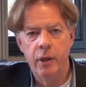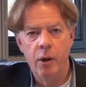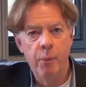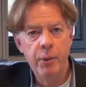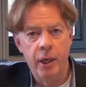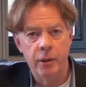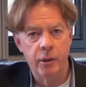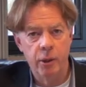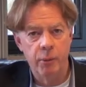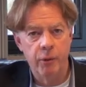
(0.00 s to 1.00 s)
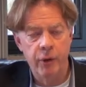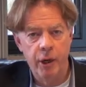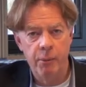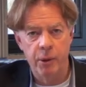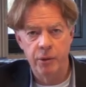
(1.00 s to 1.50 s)
objects, a number of
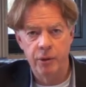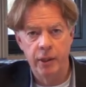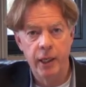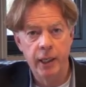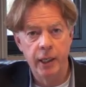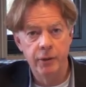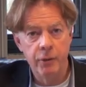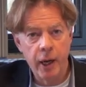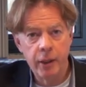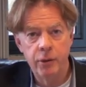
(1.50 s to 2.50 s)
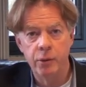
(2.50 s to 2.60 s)
variables that they can drag